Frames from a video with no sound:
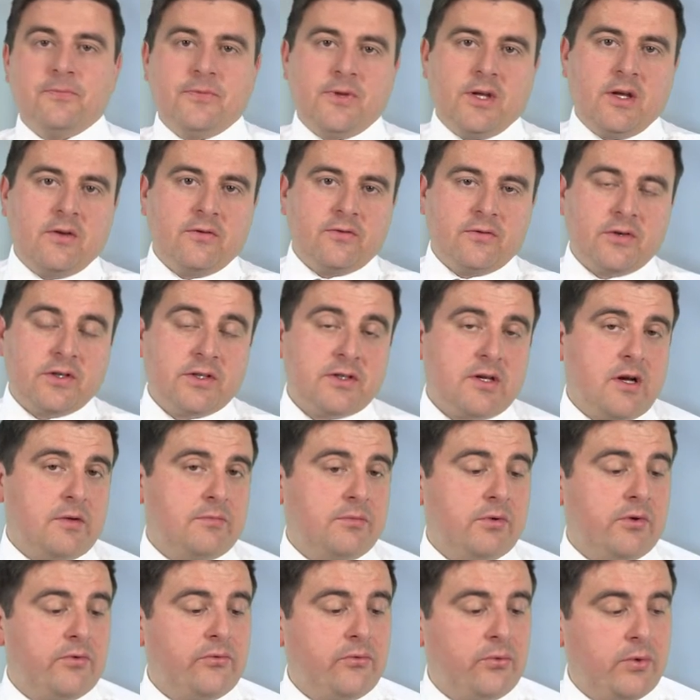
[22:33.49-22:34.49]
You know, for
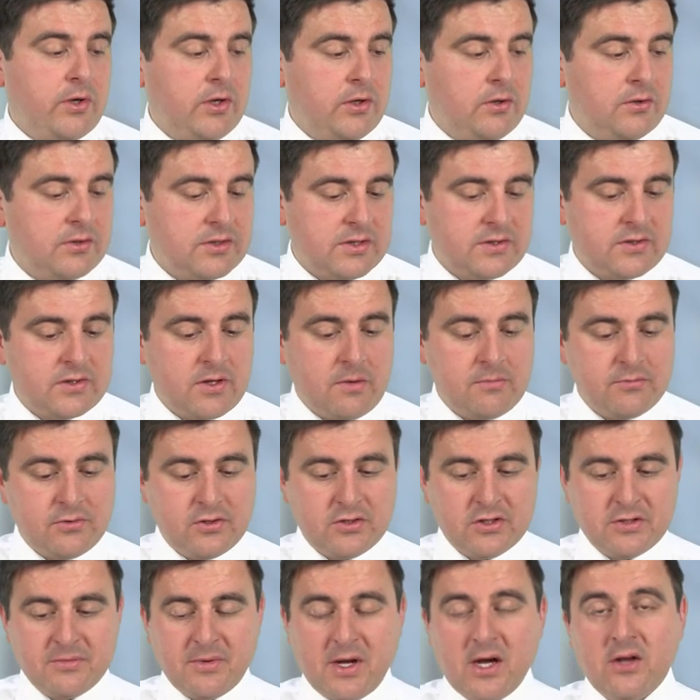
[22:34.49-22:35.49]
example, if we use
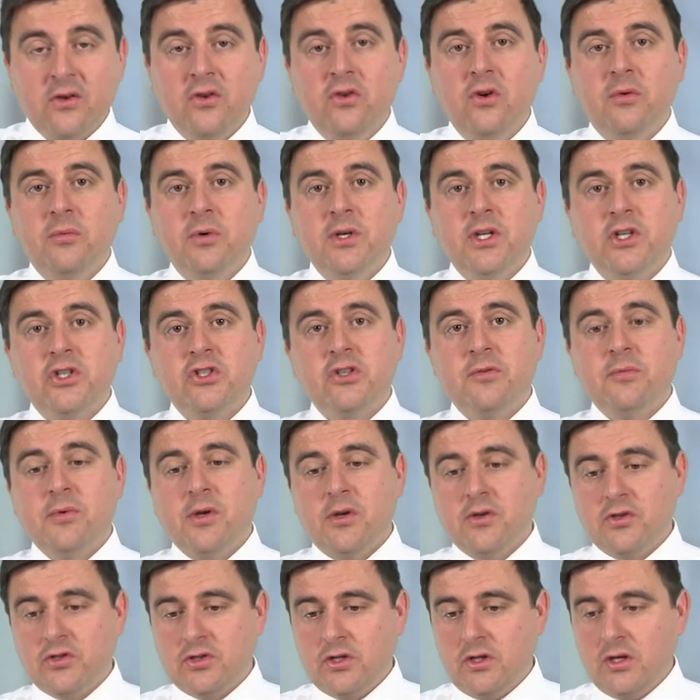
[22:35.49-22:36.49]
assumptions about a normal
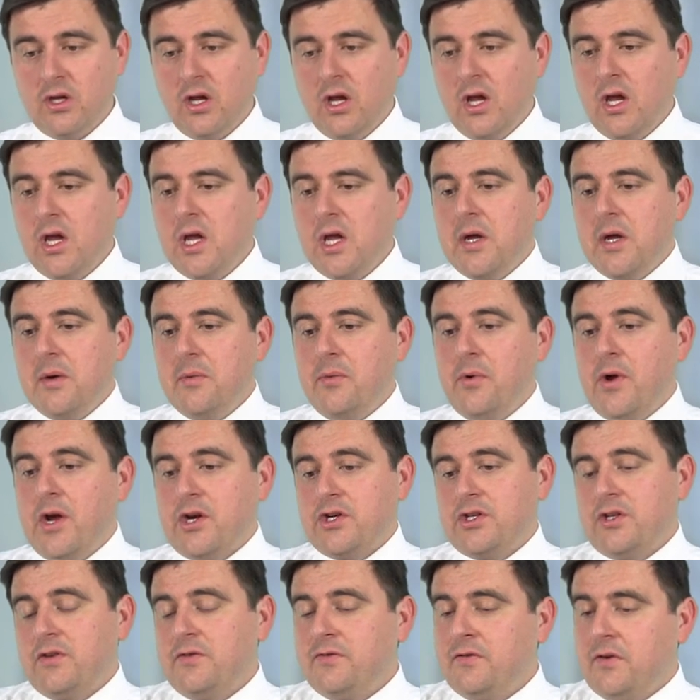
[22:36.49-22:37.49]
distribution, we
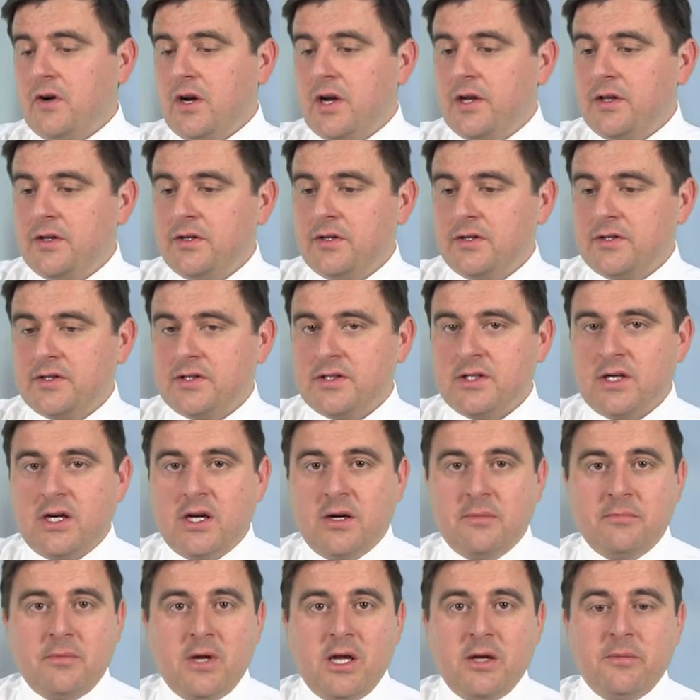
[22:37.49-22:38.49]
actually find
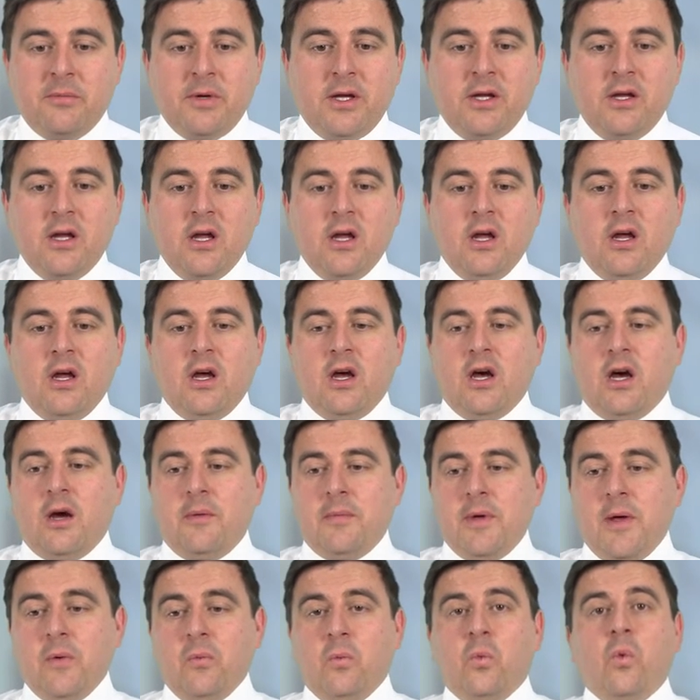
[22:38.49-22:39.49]
that maybe
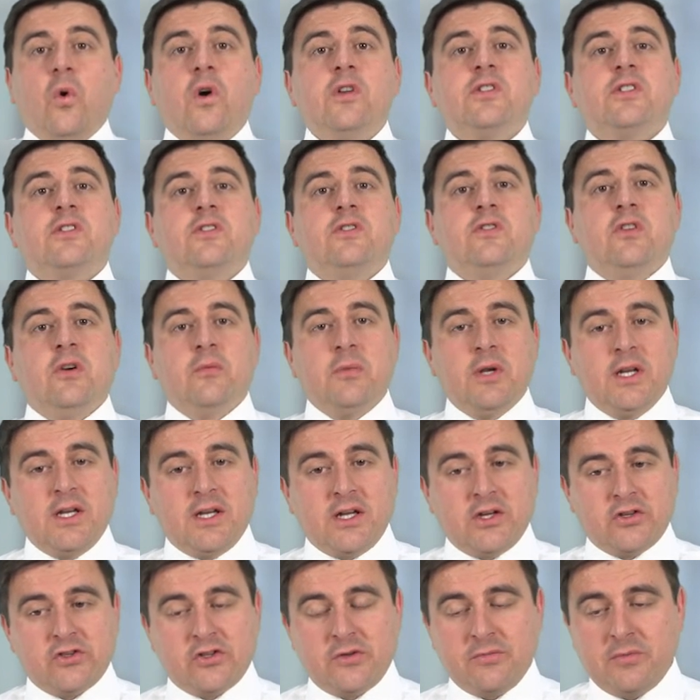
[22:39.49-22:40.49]
it wasn't normally
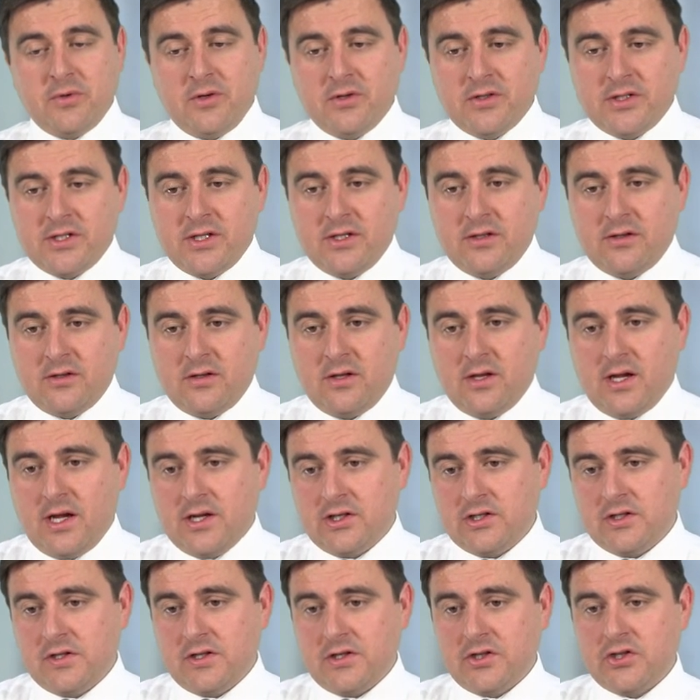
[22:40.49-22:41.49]
distributed, that
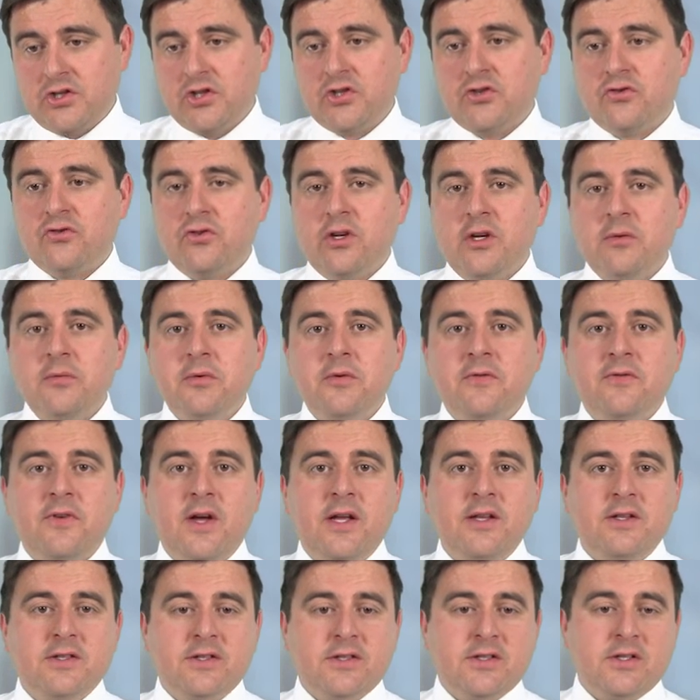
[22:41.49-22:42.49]
actually extreme
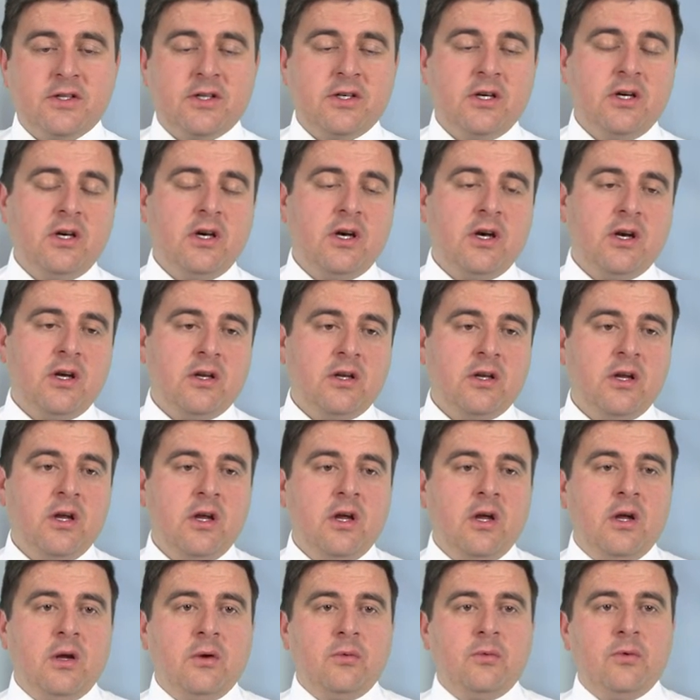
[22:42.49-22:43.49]
events occurred
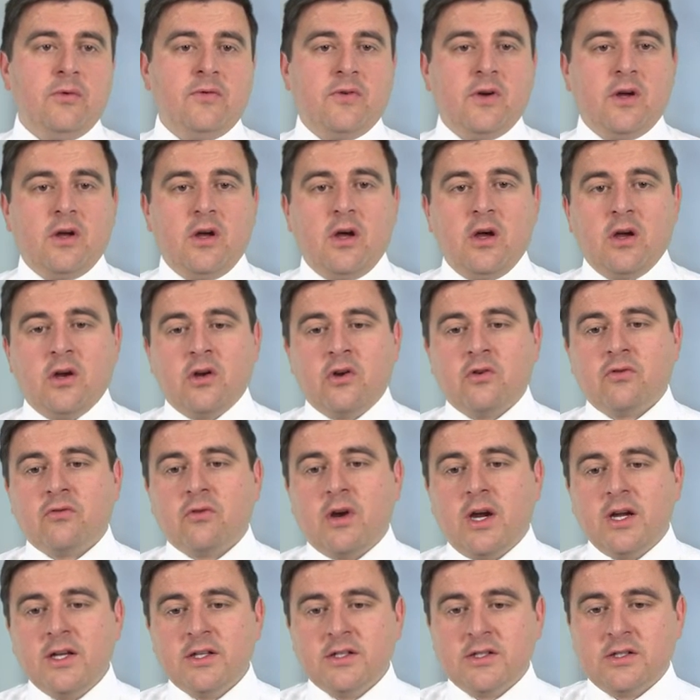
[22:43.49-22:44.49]
with a
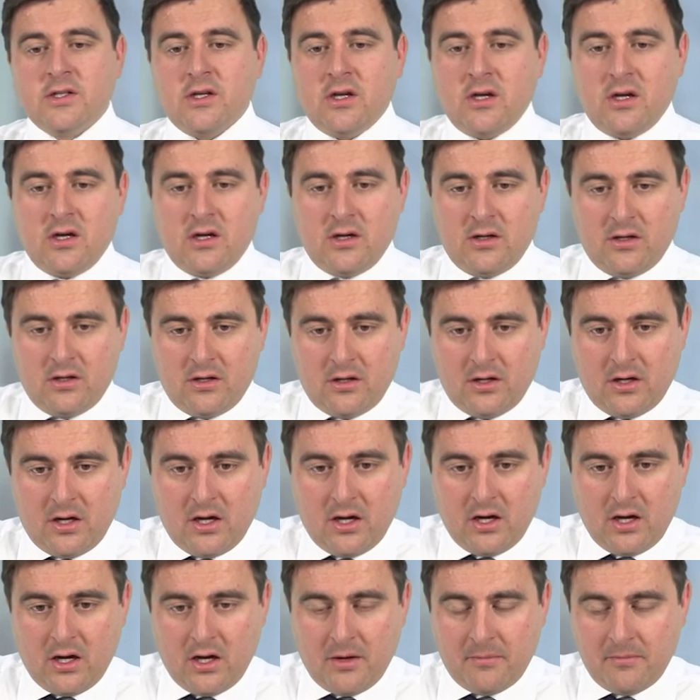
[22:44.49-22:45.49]
greater
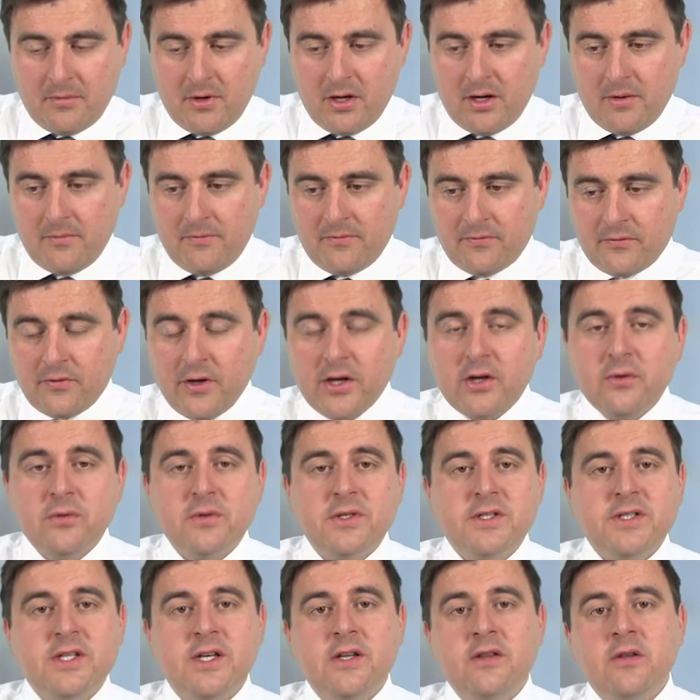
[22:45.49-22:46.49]

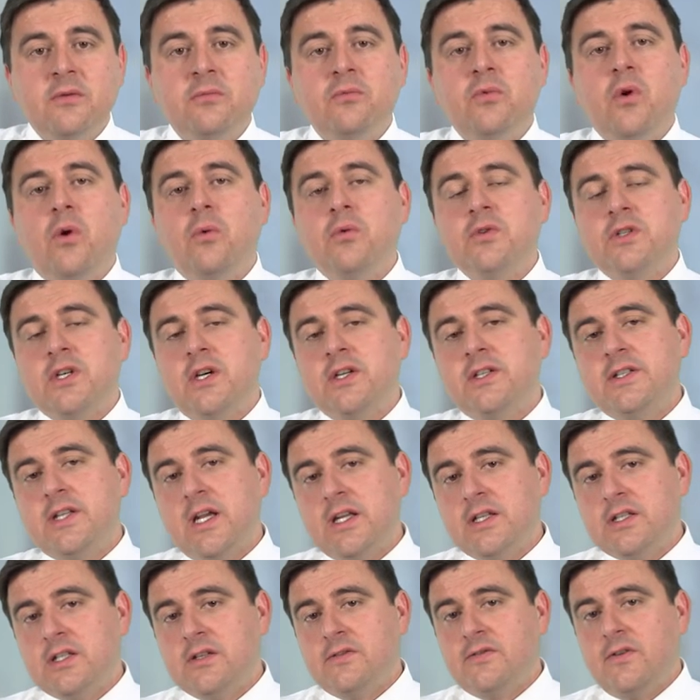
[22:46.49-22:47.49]
frequency than what was
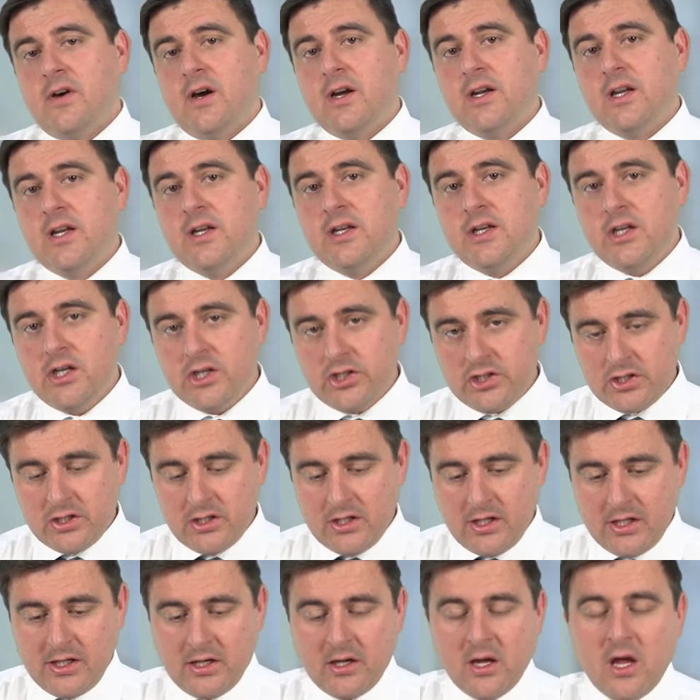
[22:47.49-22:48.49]
identified
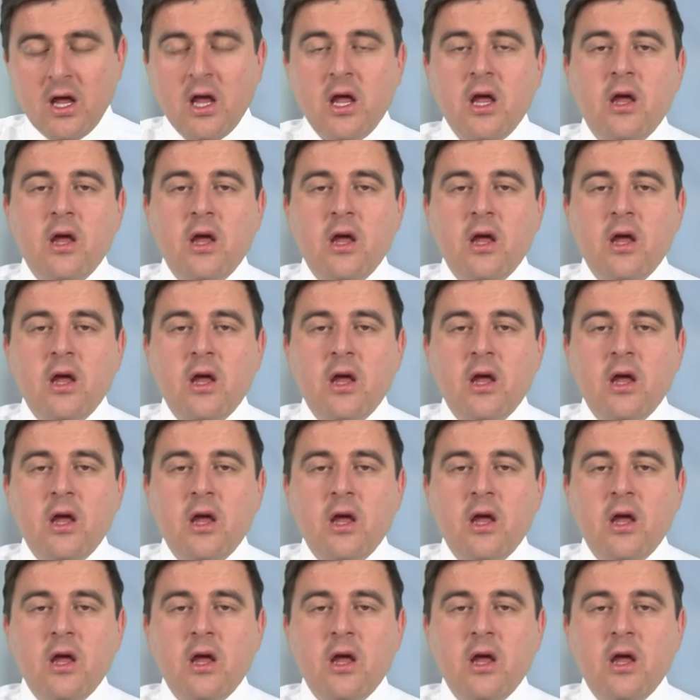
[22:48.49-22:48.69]
initially